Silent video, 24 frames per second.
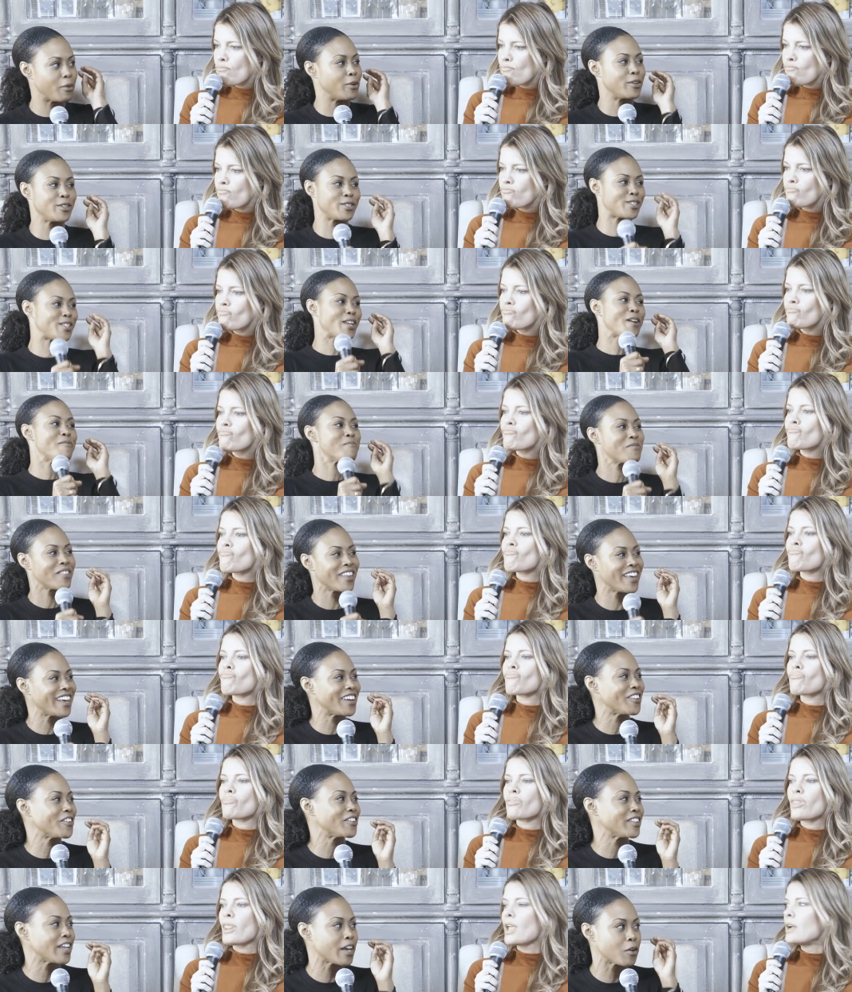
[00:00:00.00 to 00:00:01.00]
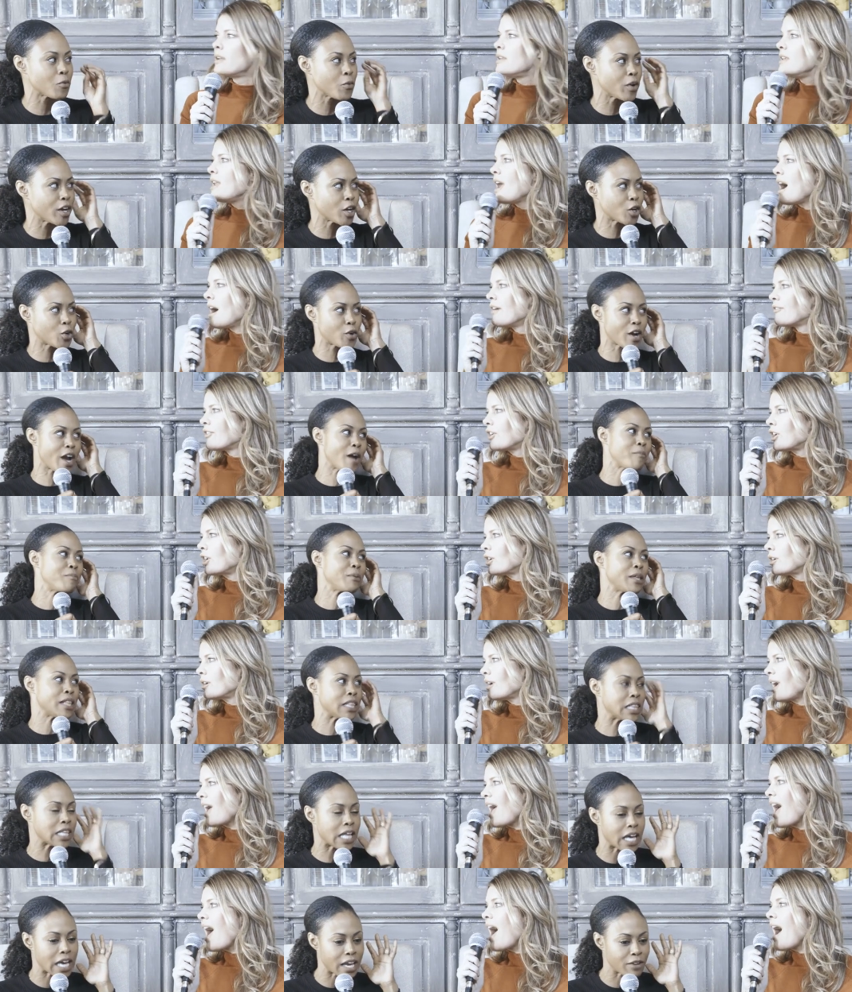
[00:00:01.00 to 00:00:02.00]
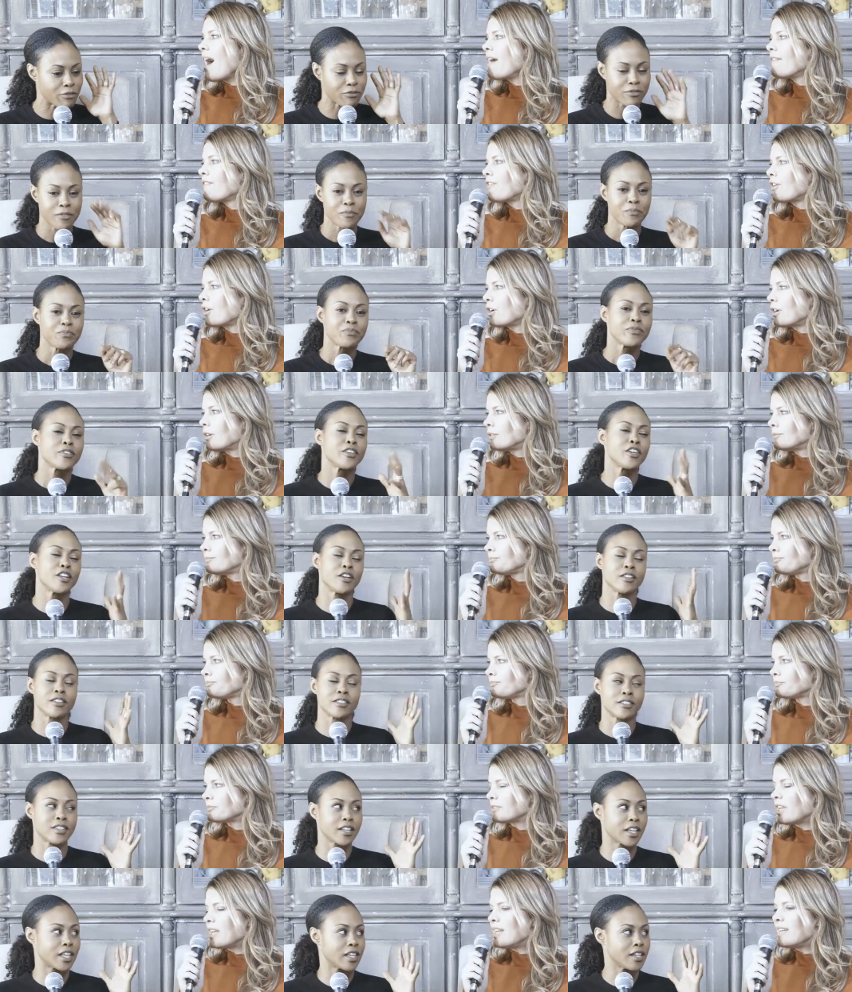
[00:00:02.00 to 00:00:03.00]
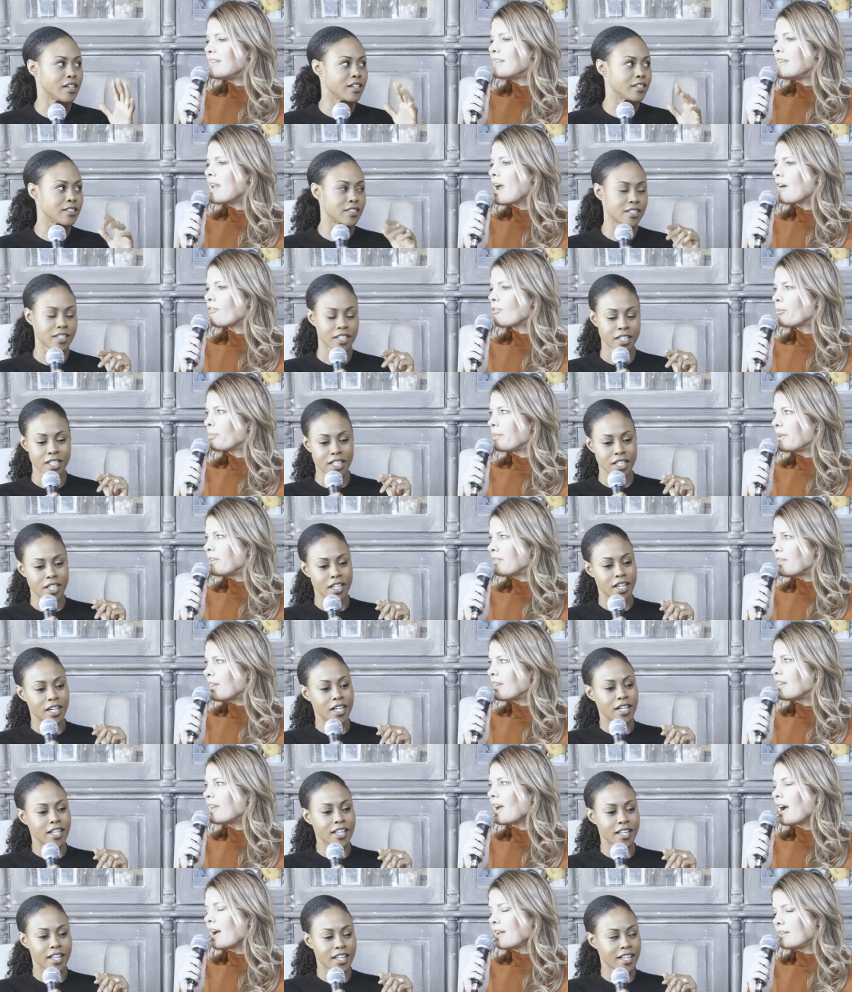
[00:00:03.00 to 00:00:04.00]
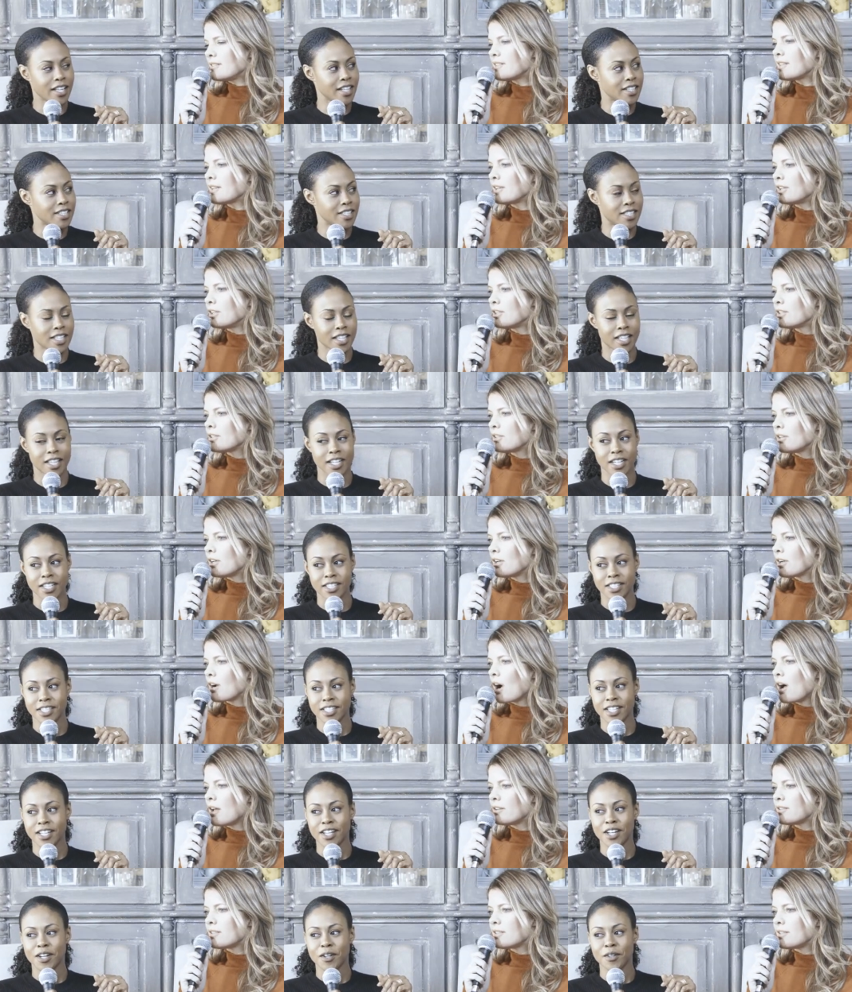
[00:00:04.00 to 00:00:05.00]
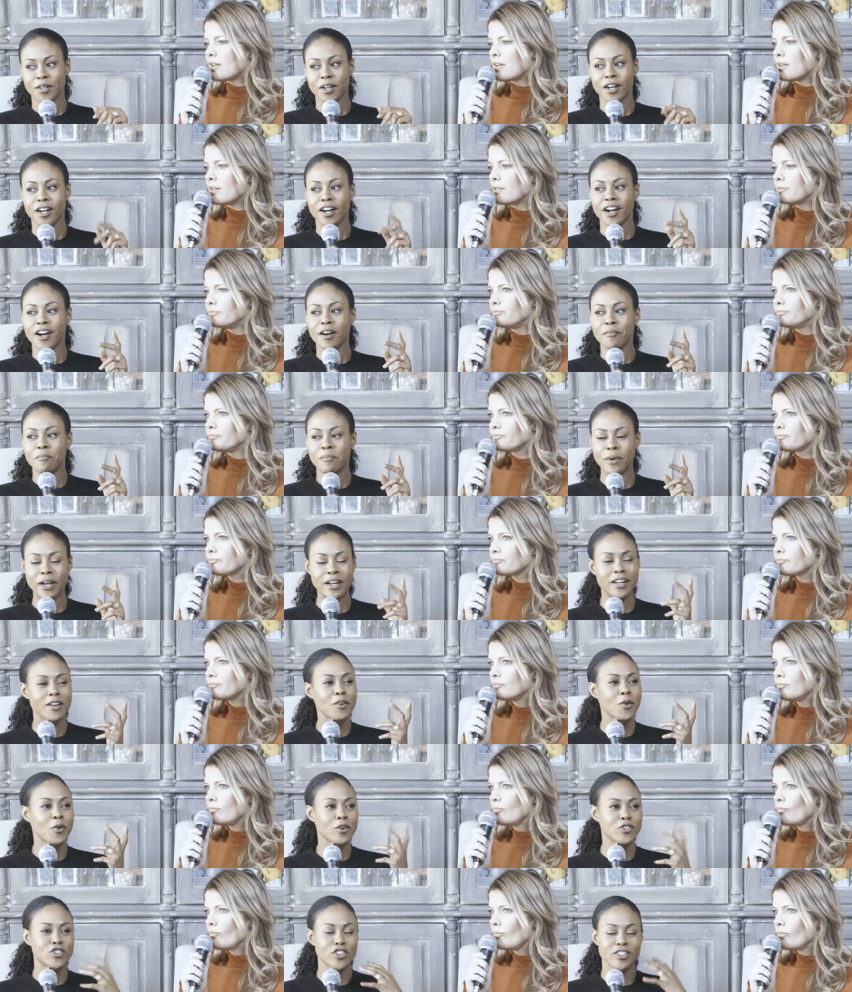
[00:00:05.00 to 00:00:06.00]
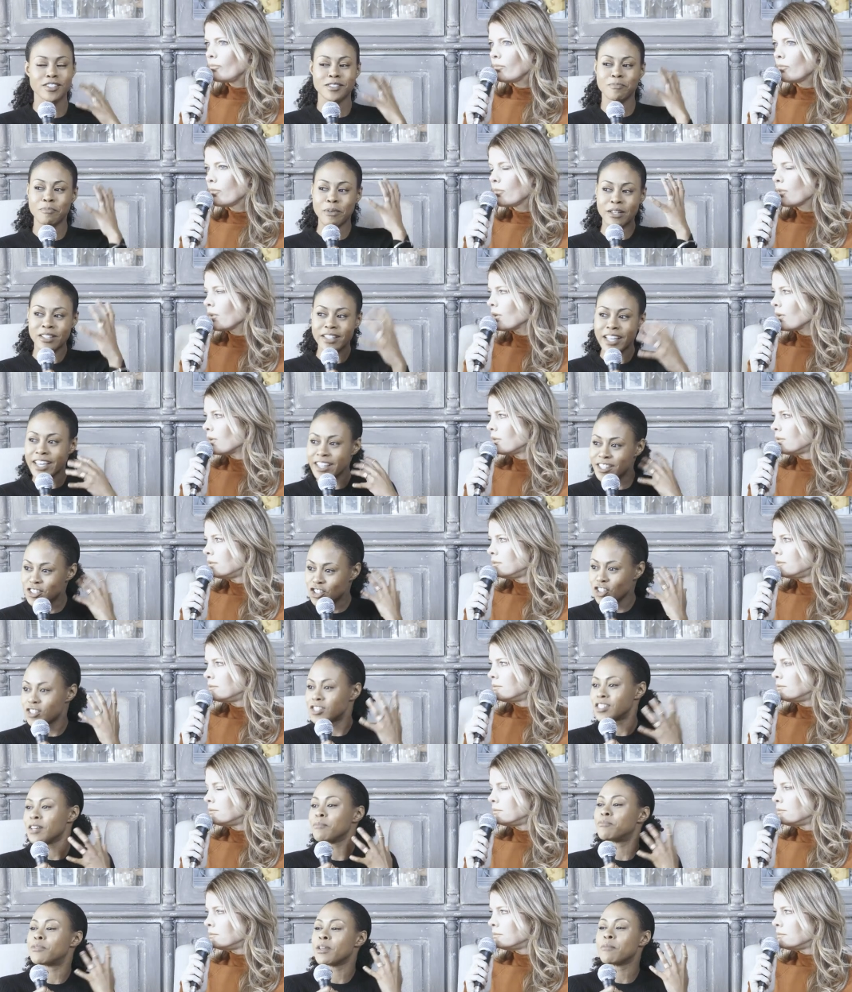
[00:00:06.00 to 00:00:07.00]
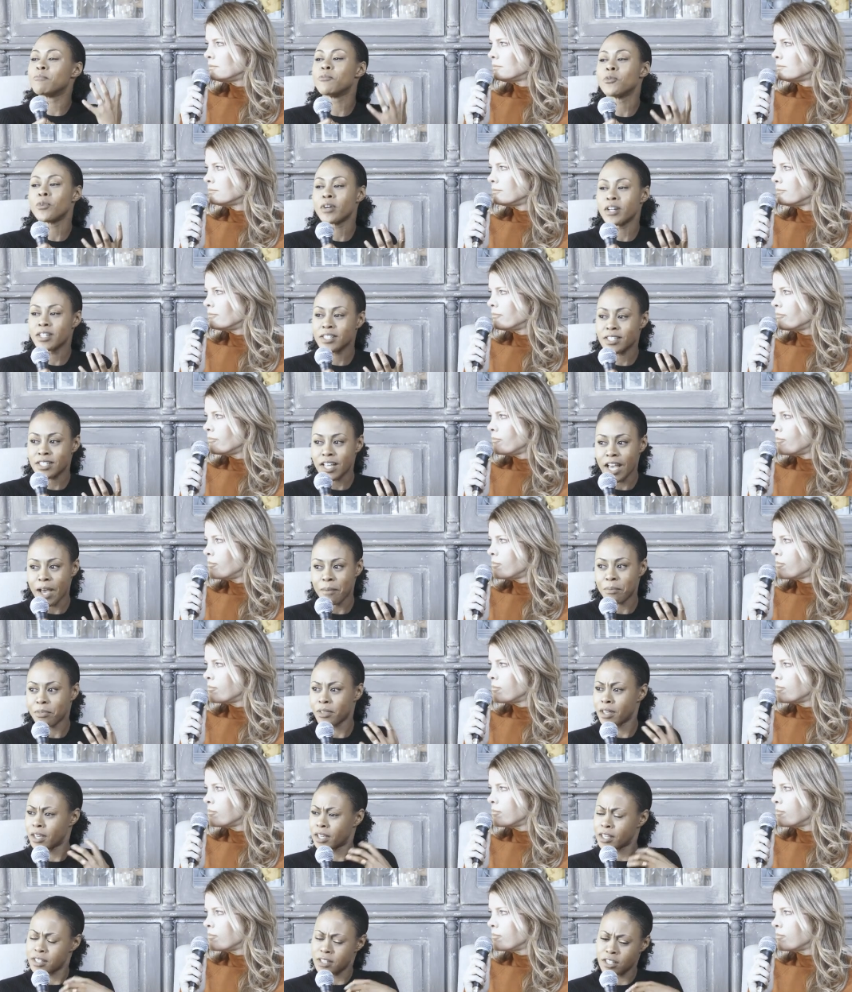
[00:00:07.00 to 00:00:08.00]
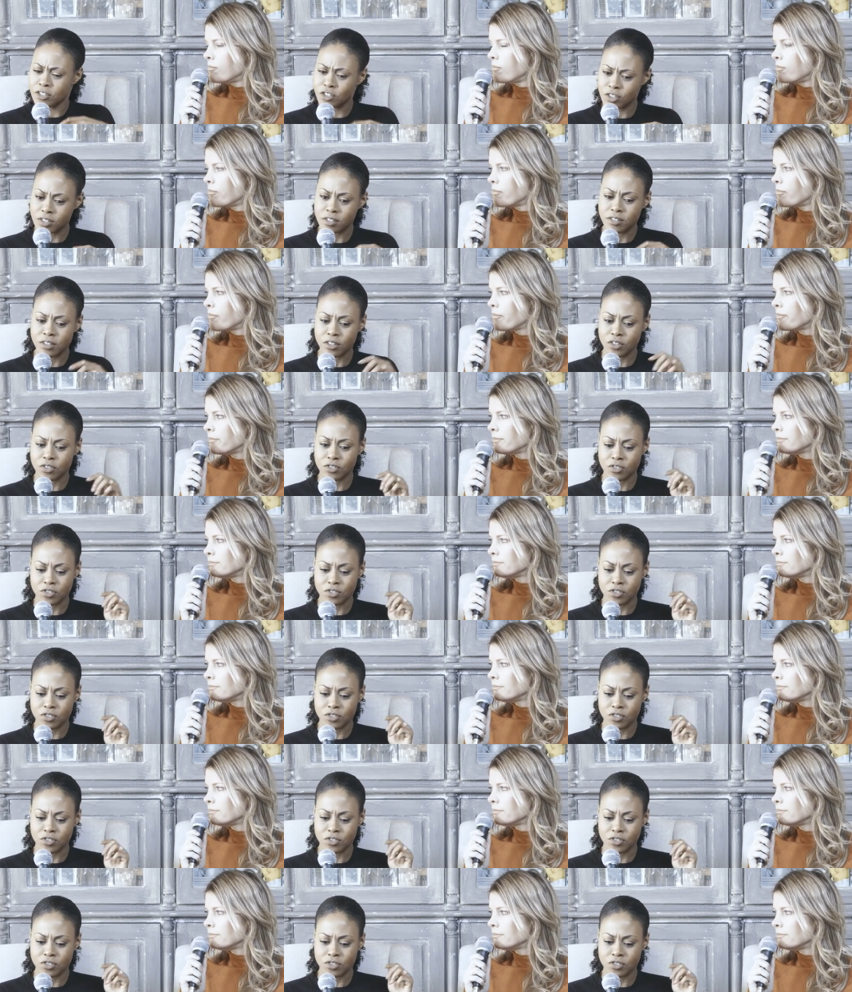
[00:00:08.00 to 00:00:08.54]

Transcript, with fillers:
Speaker 1: or something, or like what never, a crappy life. Ever. You know, it's the
Speaker 2: guilt. He'd never be thinking. Yeah, yeah it's guilt. Never. A constant. Never.
Speaker 1: But or just but like just something yeah. more in depth, like because he just looks